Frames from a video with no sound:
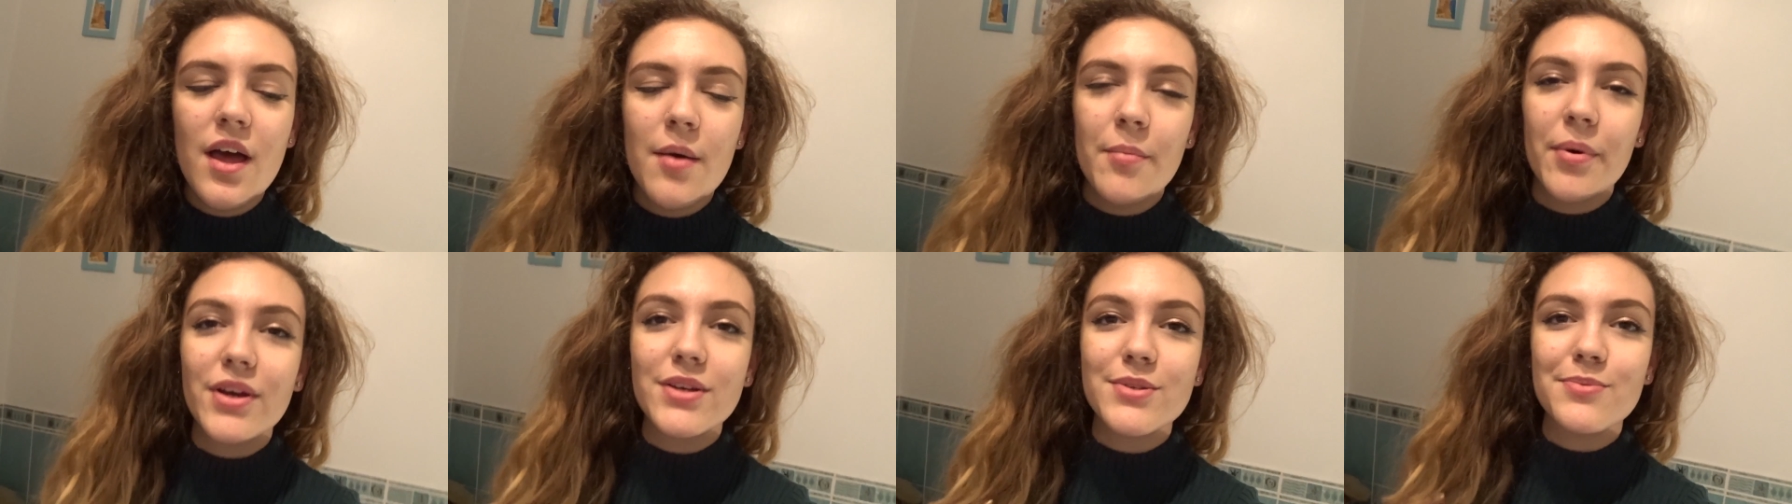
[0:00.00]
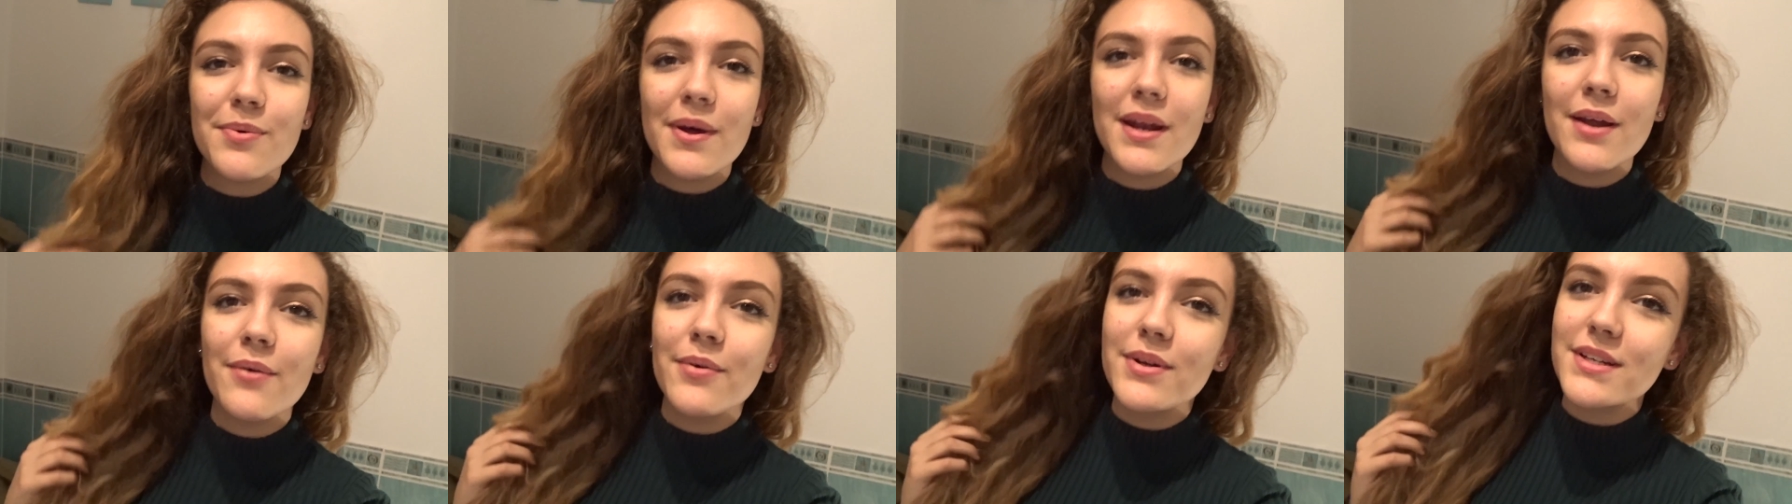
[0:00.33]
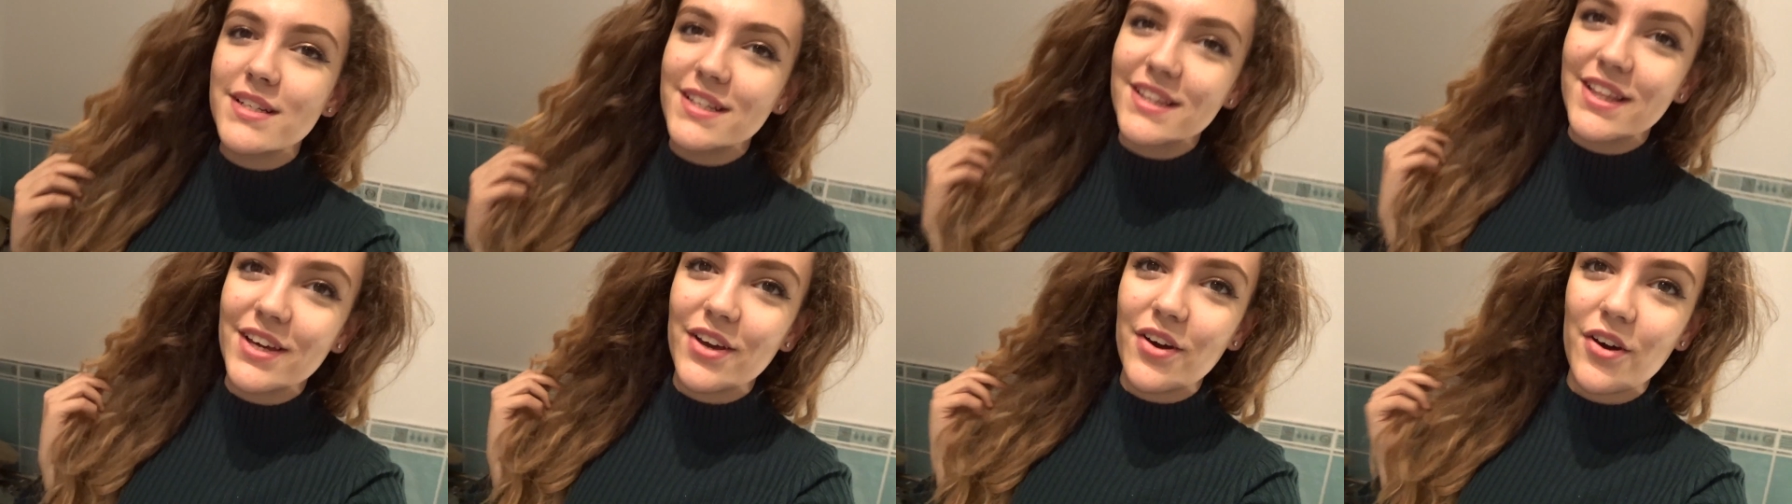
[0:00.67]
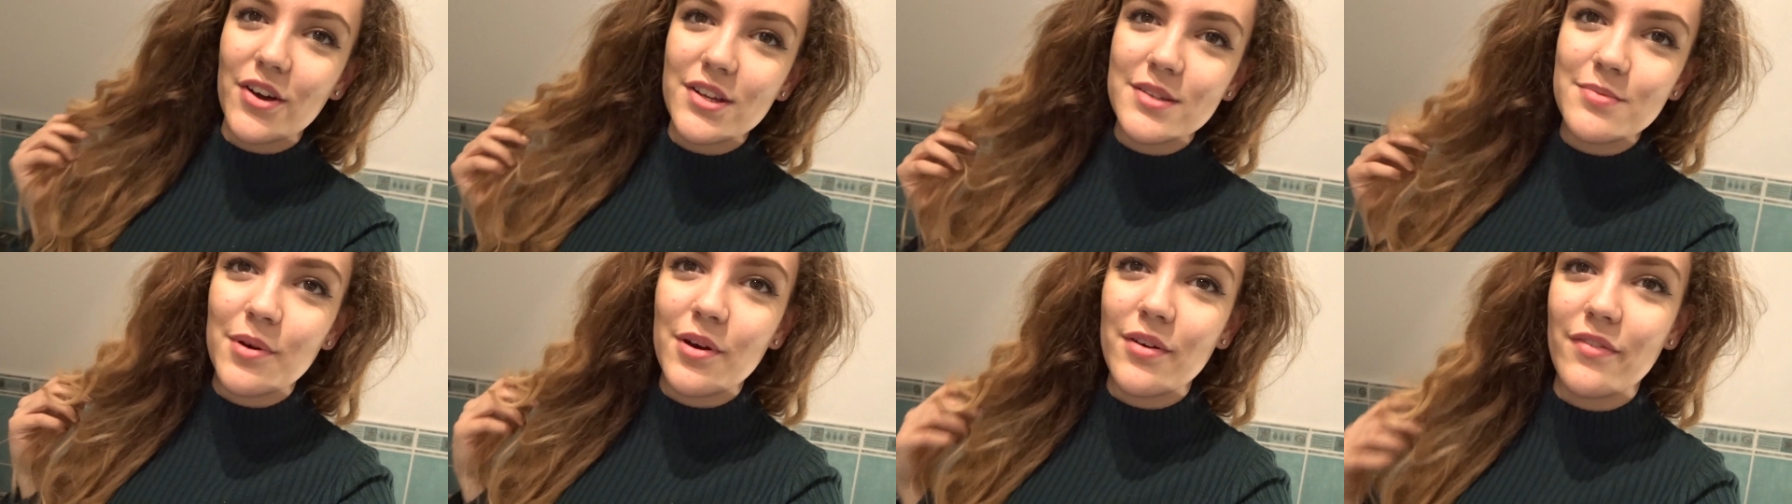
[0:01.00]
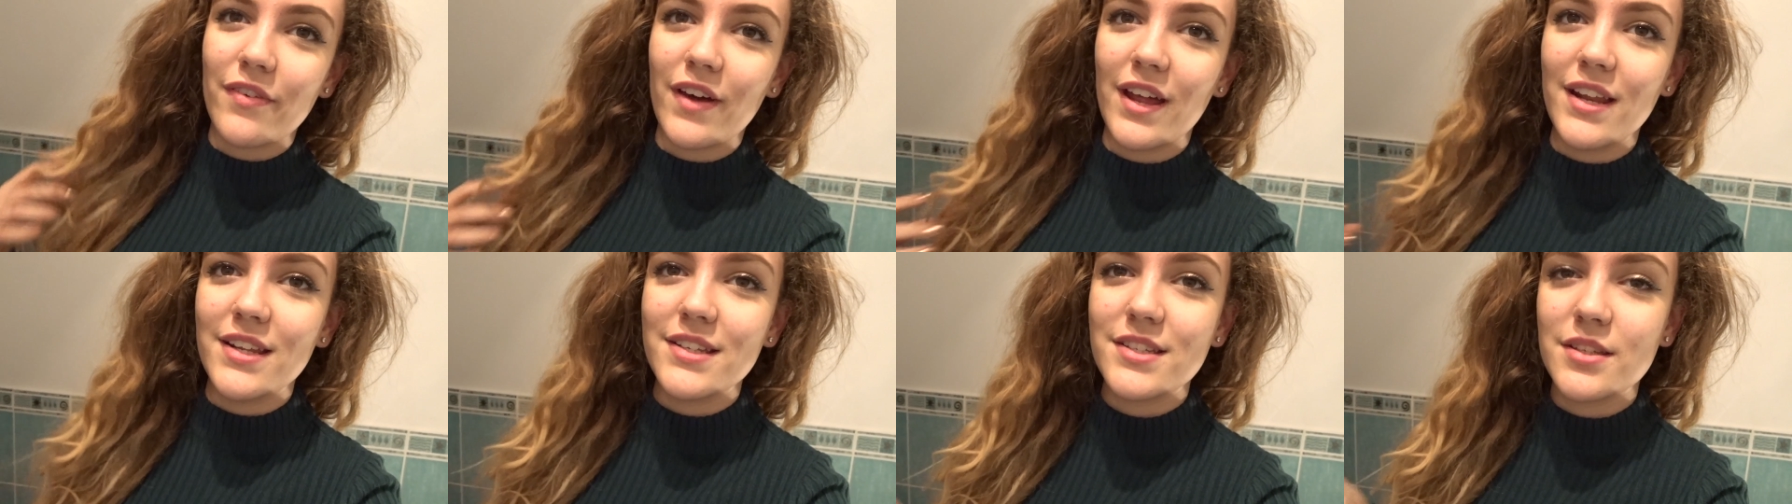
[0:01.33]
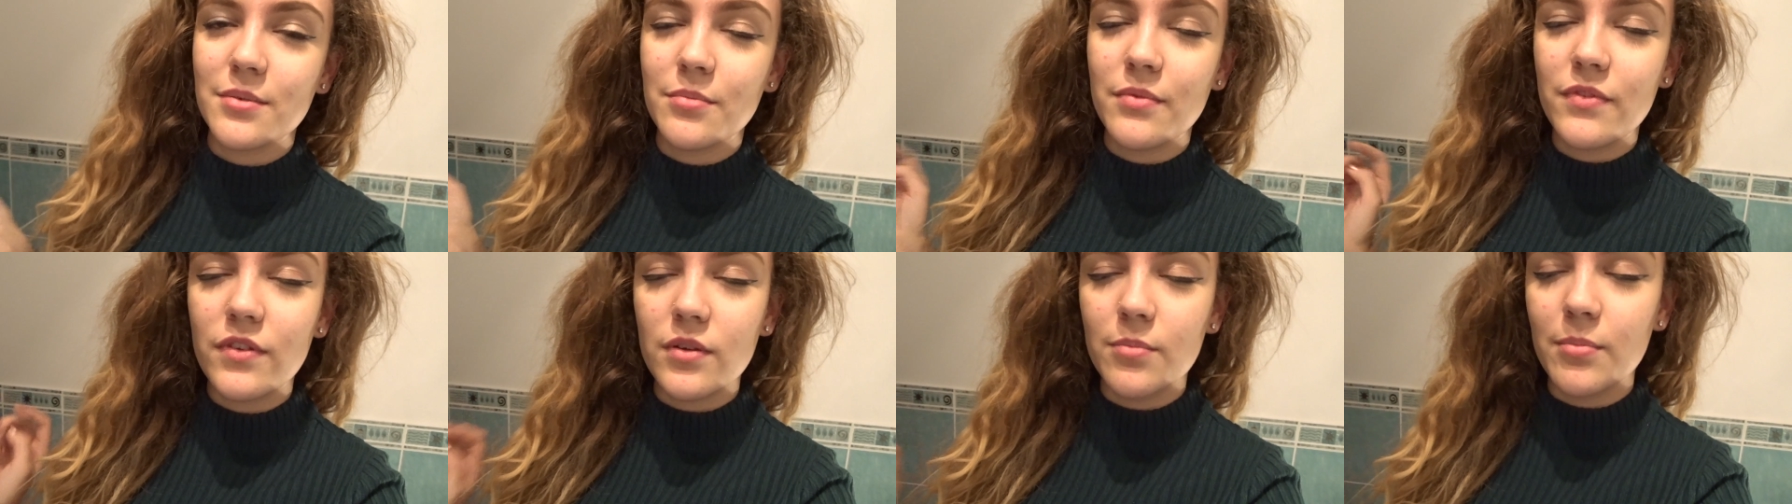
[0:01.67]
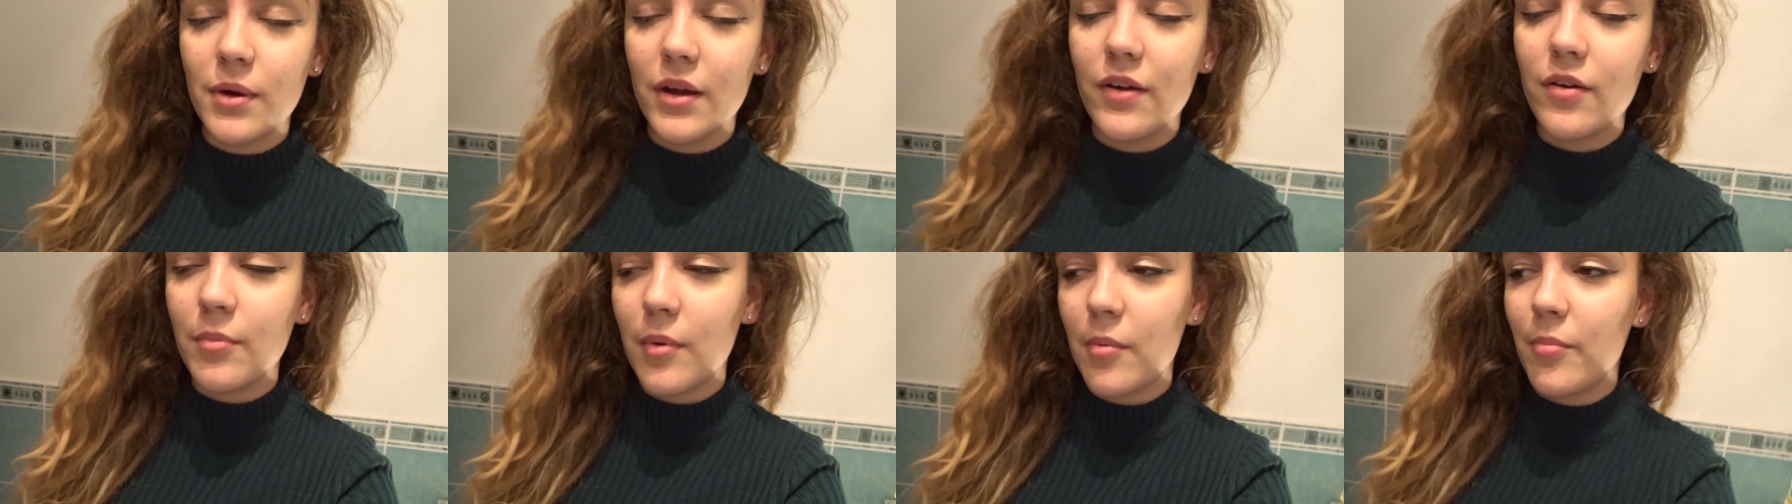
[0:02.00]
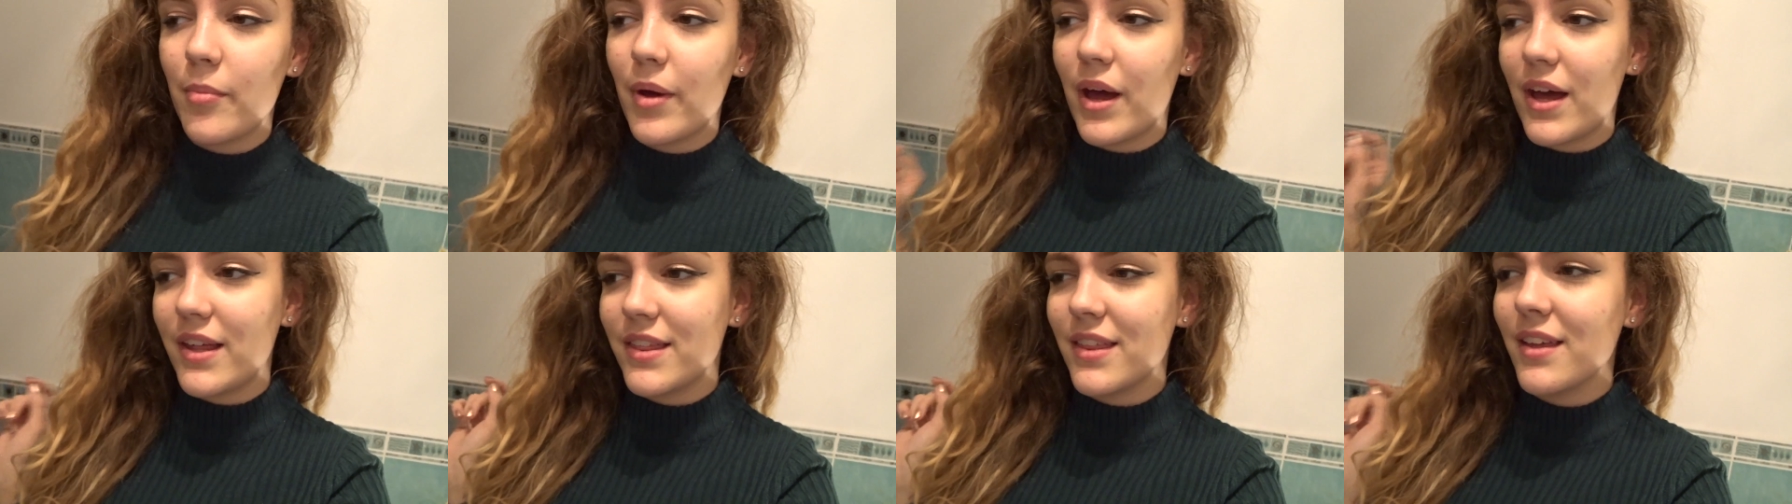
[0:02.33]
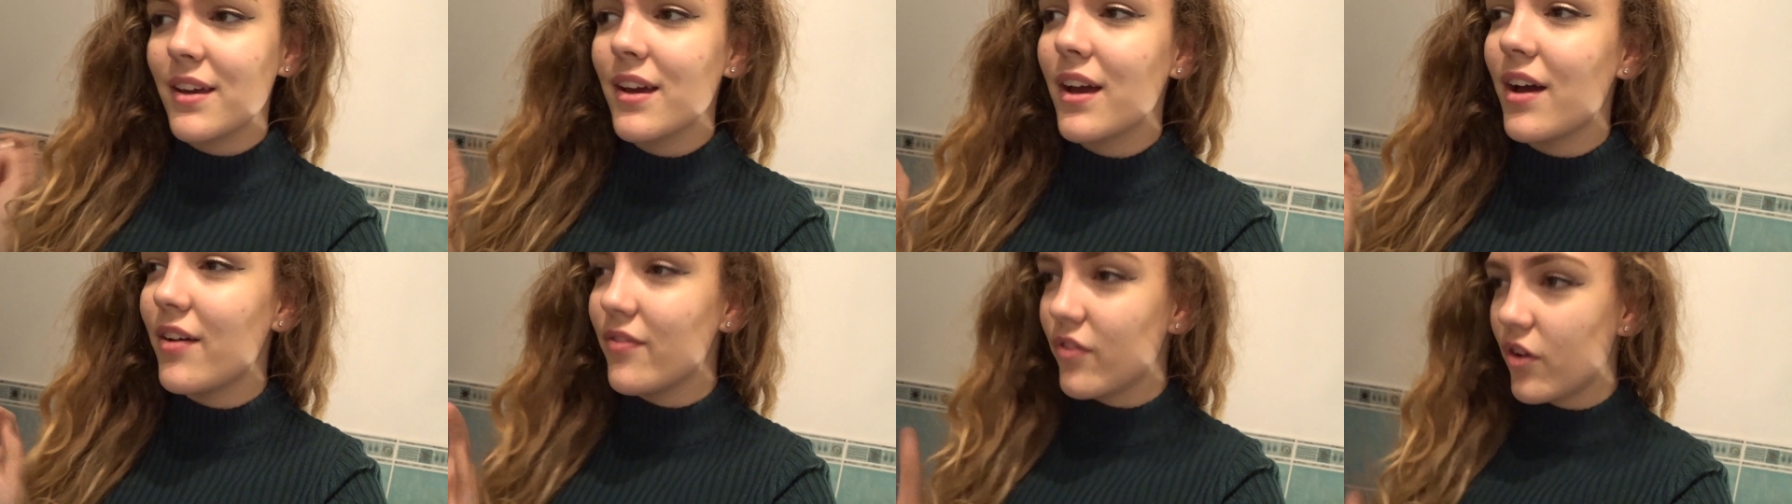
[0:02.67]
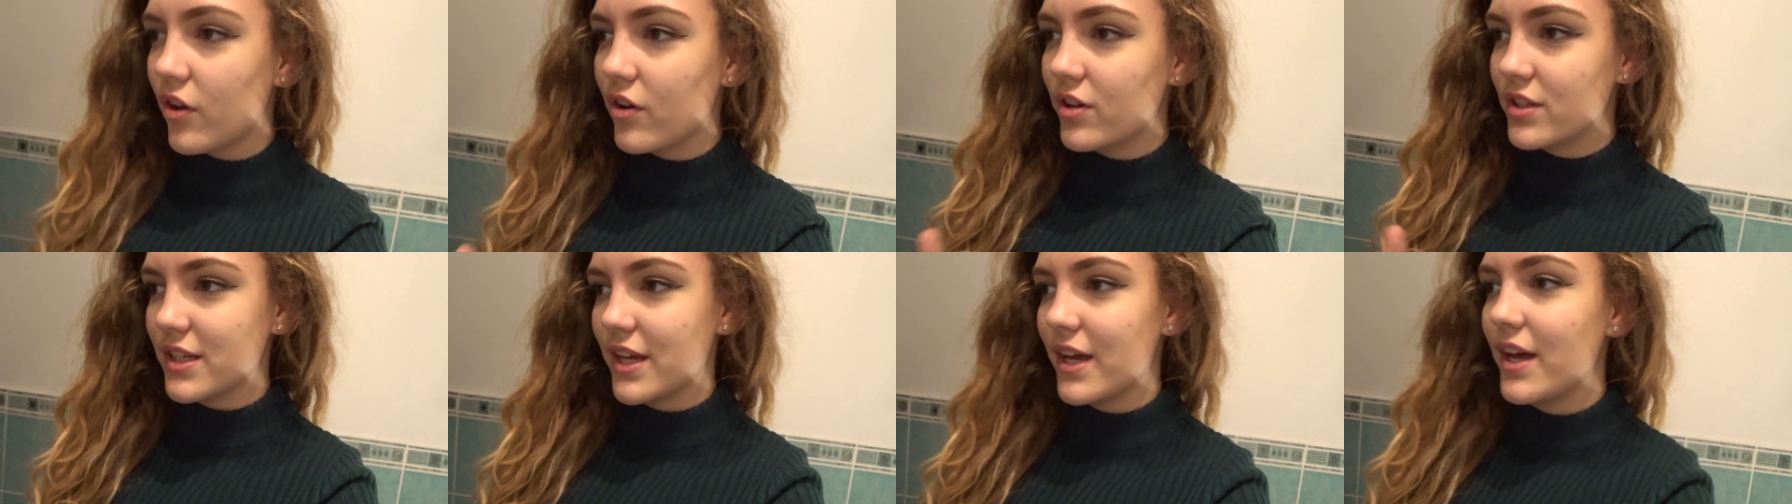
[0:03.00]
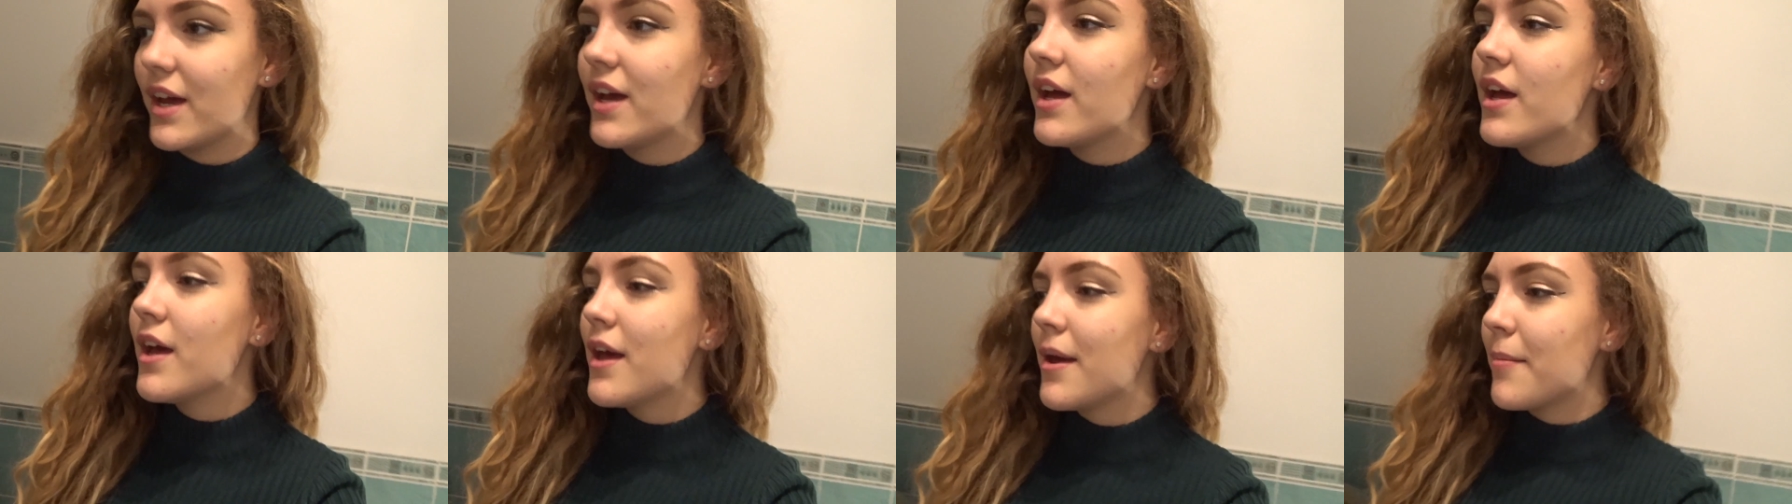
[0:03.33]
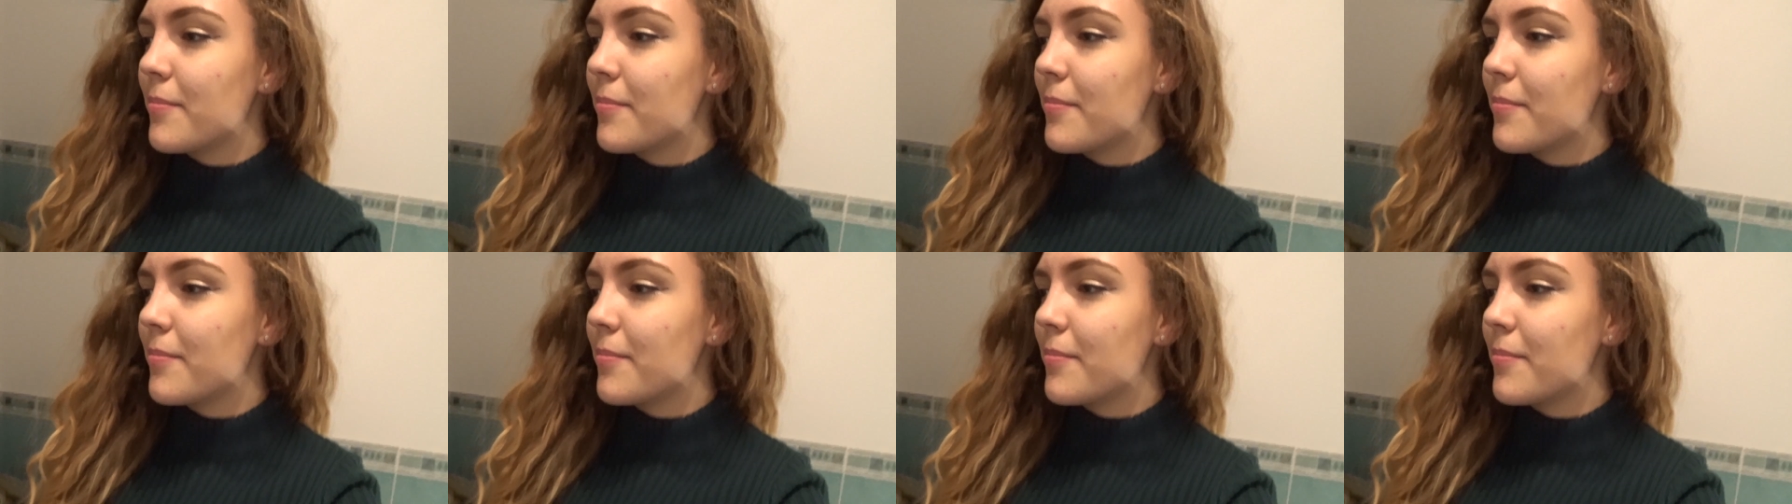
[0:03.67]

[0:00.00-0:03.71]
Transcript: because when I went to the Cosmo event, some of you might remember, I think I vlogged it,